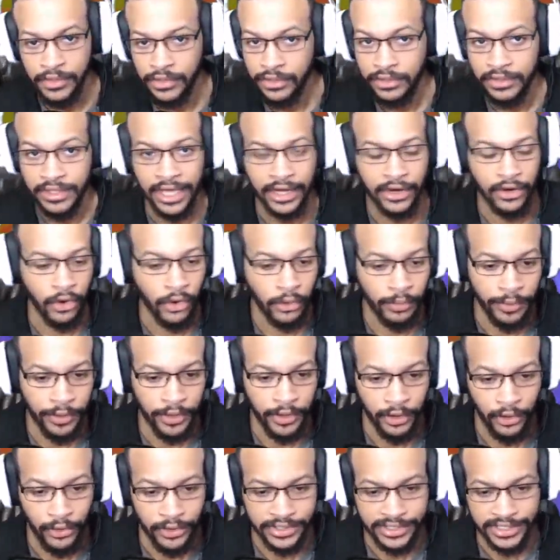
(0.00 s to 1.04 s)
that coke propeller
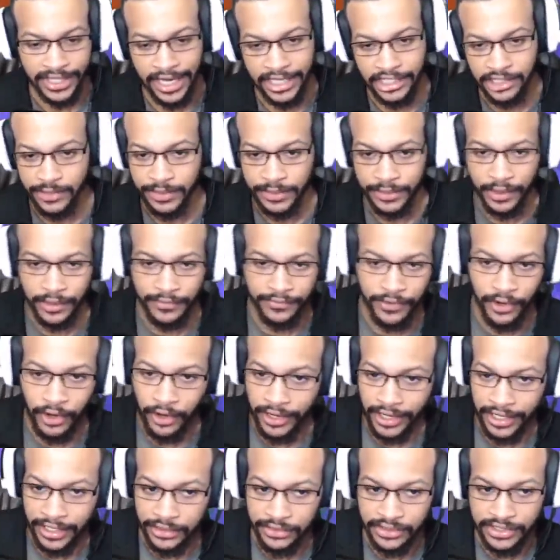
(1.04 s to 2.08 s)
always catches people off
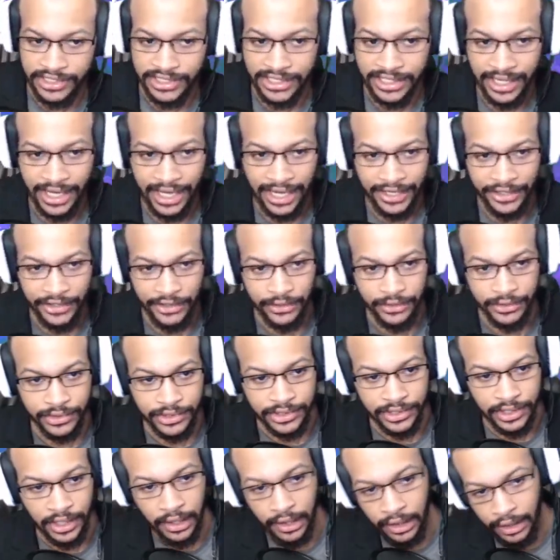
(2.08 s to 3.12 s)
guard. And you see I used
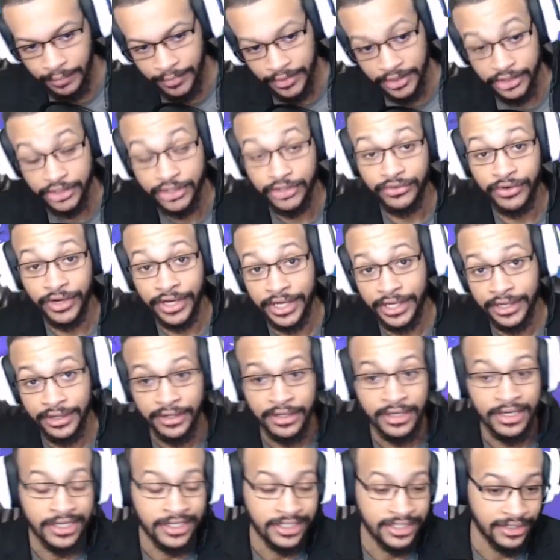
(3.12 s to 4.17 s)
the terrain
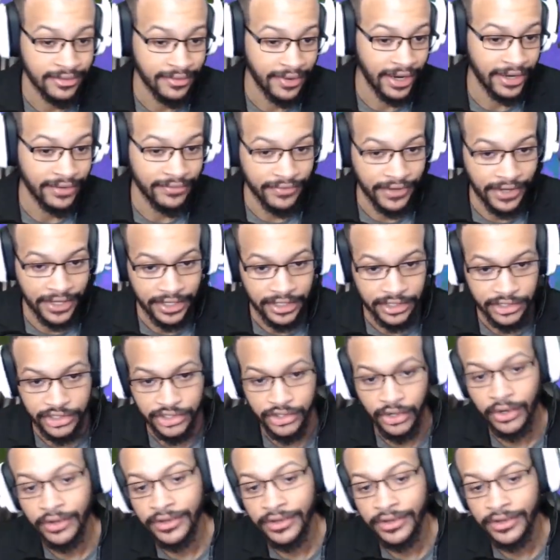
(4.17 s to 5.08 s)
to my advantage, all